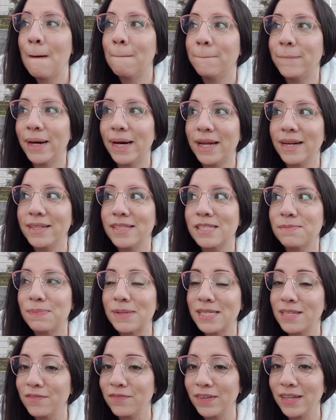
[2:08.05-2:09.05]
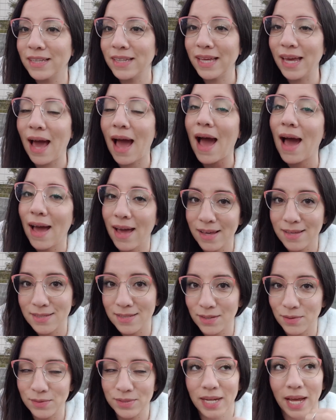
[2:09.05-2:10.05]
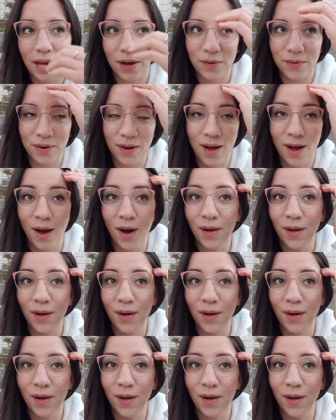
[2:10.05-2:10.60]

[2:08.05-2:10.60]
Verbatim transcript: but specifically I slowed down